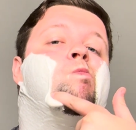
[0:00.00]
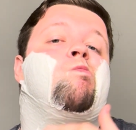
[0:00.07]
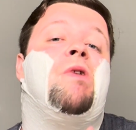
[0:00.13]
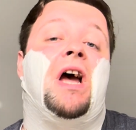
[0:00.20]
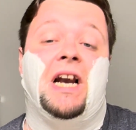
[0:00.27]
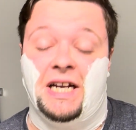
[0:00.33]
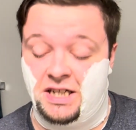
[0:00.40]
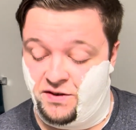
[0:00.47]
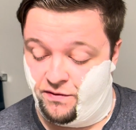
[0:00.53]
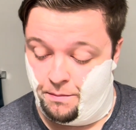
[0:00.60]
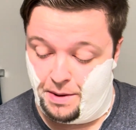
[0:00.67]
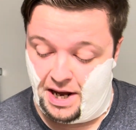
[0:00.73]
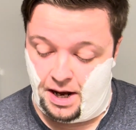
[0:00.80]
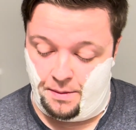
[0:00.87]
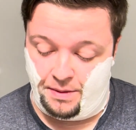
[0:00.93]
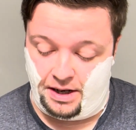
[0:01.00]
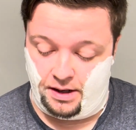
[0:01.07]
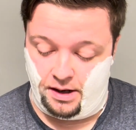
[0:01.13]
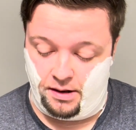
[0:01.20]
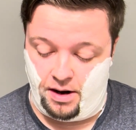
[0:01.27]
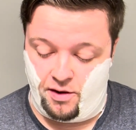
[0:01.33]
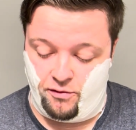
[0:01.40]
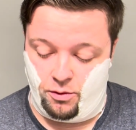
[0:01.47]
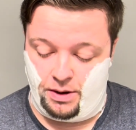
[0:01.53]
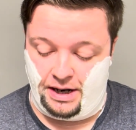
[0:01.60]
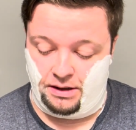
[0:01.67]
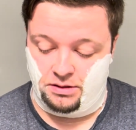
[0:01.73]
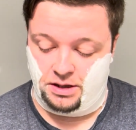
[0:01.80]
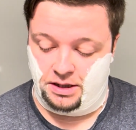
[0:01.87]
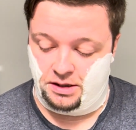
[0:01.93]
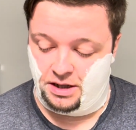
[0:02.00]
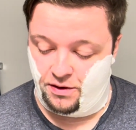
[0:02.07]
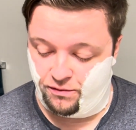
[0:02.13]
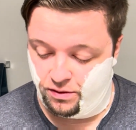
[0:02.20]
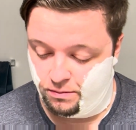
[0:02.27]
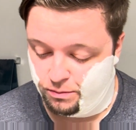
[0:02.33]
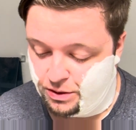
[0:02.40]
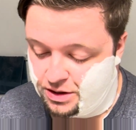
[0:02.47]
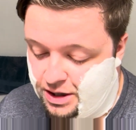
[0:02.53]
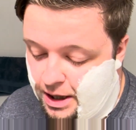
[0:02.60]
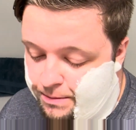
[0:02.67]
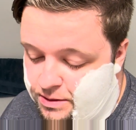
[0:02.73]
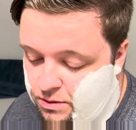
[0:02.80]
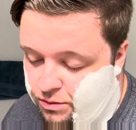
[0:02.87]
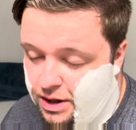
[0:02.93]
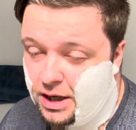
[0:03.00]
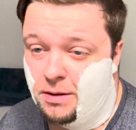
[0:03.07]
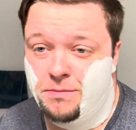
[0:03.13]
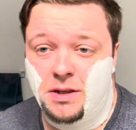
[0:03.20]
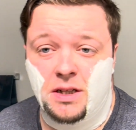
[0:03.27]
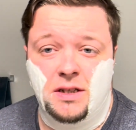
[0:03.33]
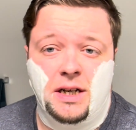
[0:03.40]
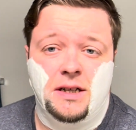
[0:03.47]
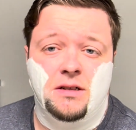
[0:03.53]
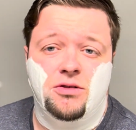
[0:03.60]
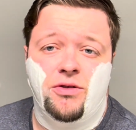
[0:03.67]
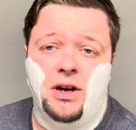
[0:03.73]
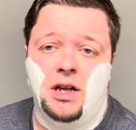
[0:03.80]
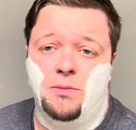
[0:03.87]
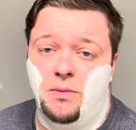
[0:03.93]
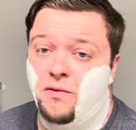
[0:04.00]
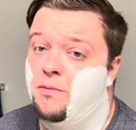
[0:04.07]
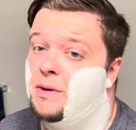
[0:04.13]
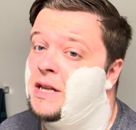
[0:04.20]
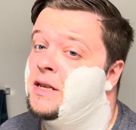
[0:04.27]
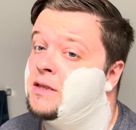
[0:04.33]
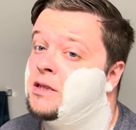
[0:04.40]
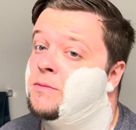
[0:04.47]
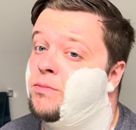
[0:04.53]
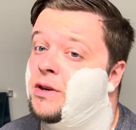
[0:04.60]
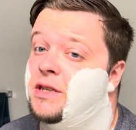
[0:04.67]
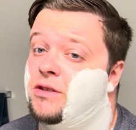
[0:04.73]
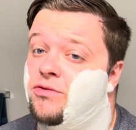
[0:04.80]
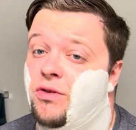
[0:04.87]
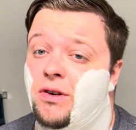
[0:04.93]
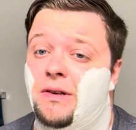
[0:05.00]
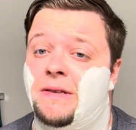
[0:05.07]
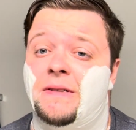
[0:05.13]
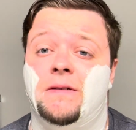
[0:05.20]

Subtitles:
At least for me. I mean, everyone else has different perception when it comes to scent strength, but for me this is pretty strong.